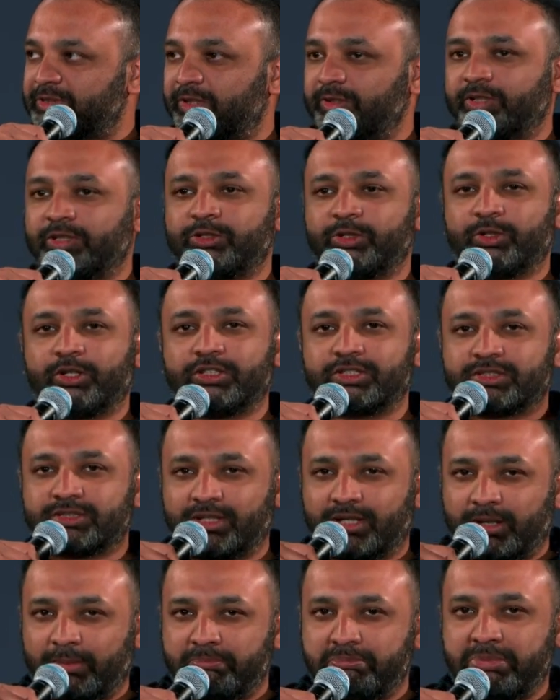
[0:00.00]
So it took
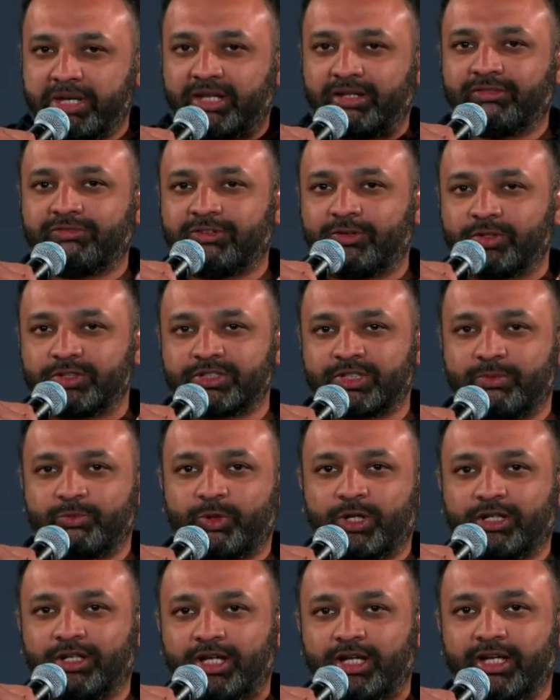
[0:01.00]
us a bit for
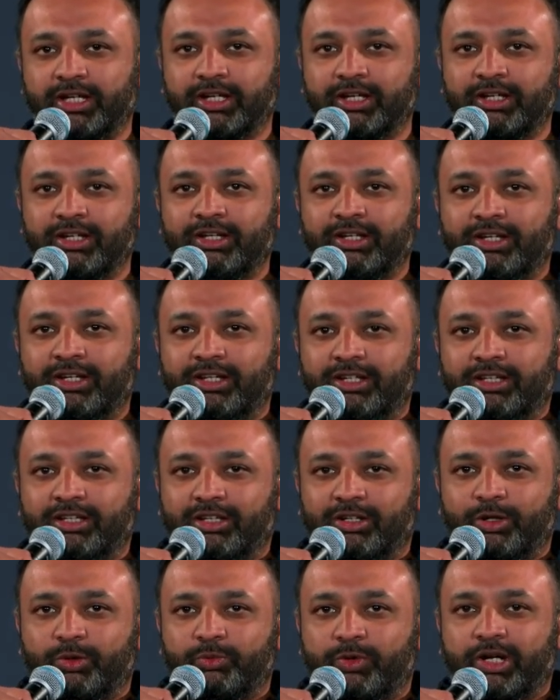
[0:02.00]
someone like,
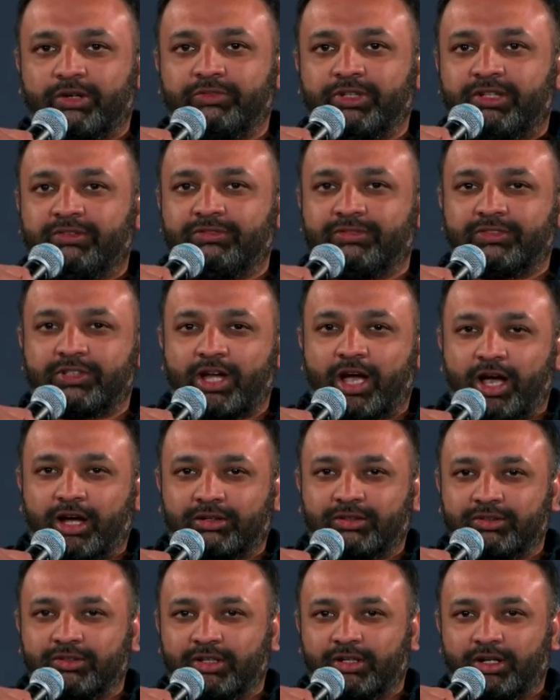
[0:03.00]
where we've
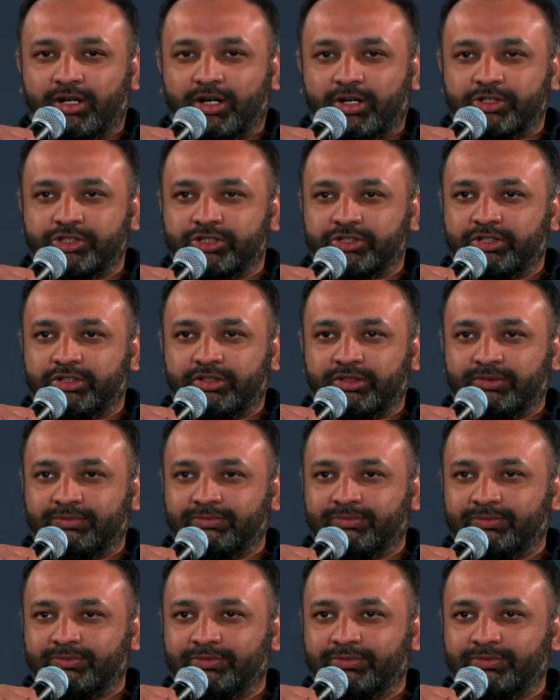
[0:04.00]
talked to the larger,